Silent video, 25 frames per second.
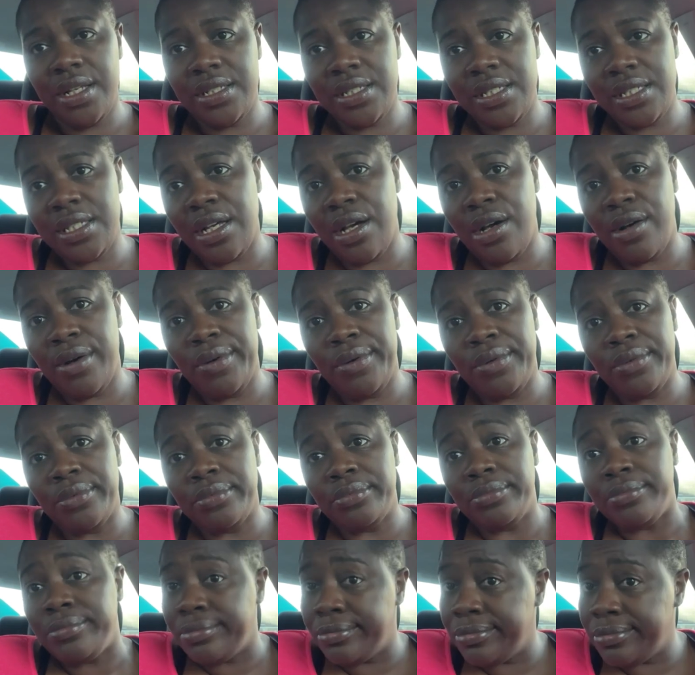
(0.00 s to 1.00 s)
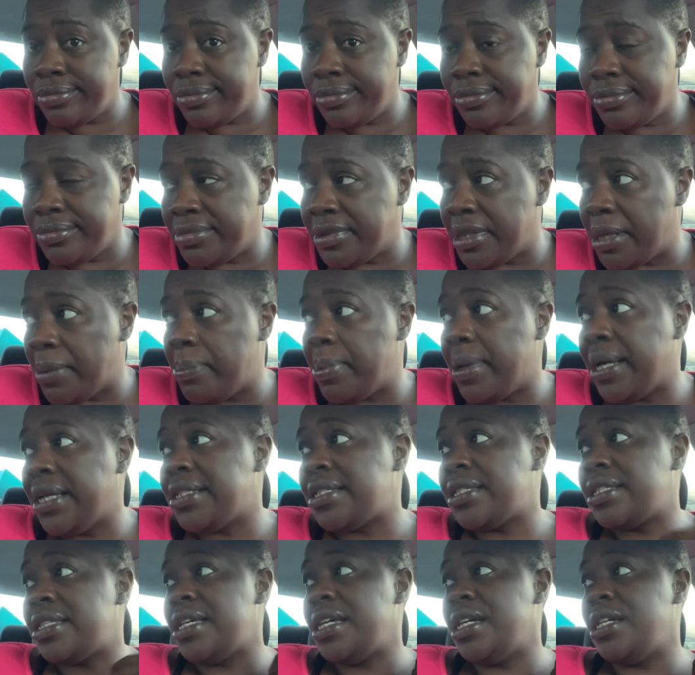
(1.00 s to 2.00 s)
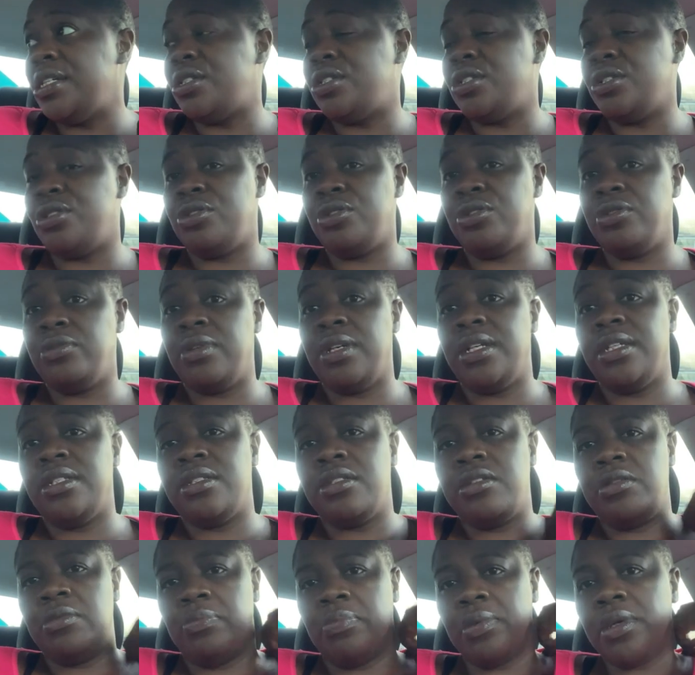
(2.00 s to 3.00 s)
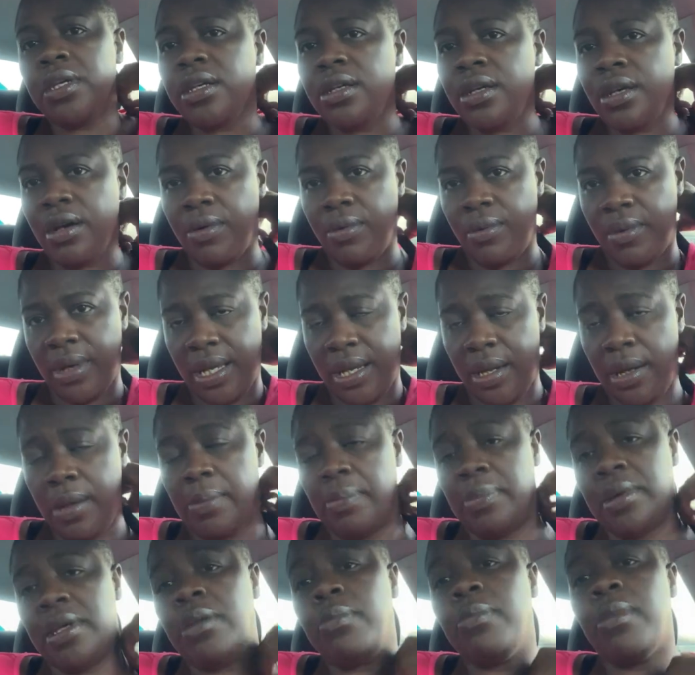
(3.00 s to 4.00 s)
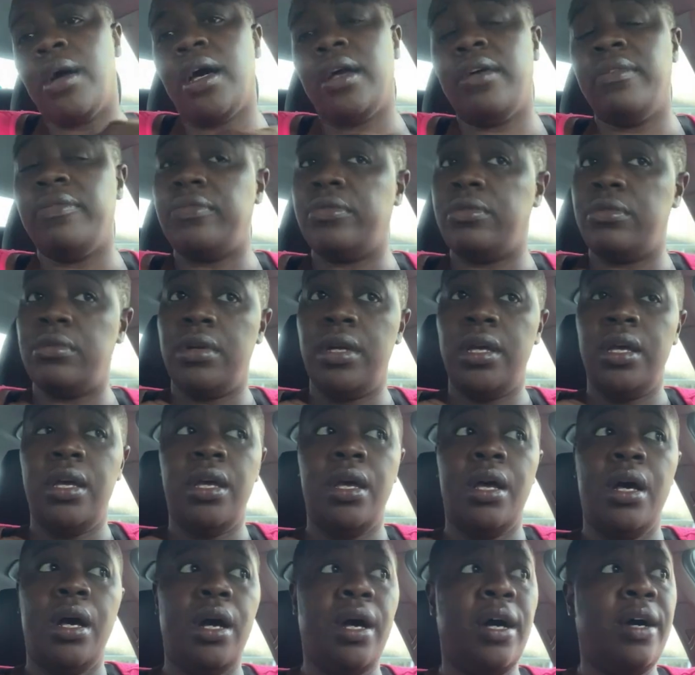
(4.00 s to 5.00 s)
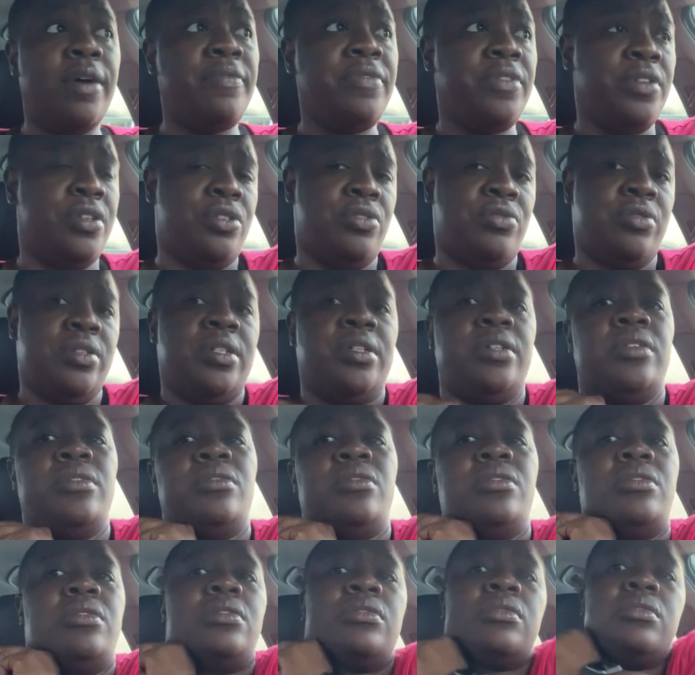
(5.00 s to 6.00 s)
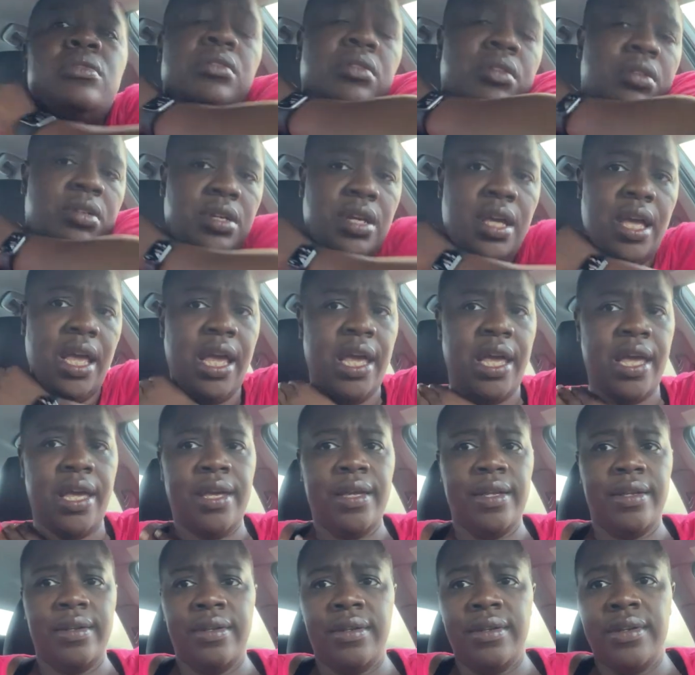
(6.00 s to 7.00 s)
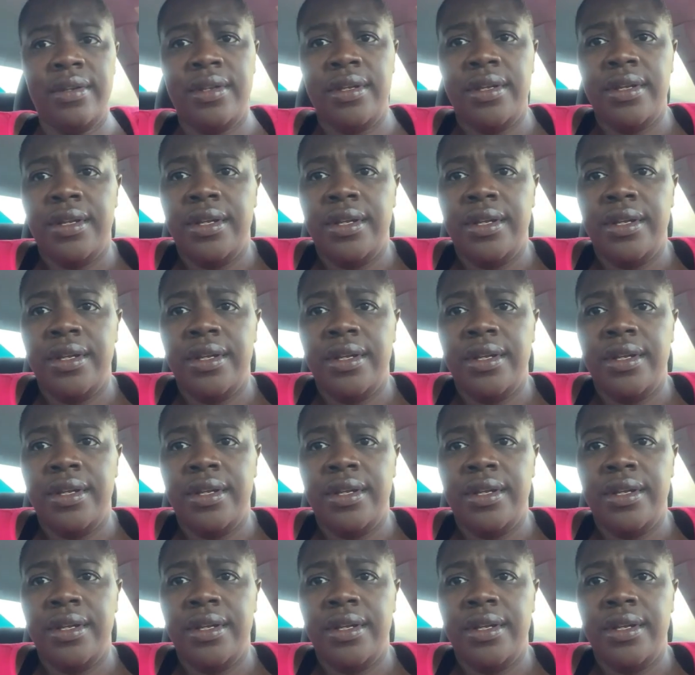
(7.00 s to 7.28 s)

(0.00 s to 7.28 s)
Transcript: So the best thing to do is to be aware and be mindful of your triggers, and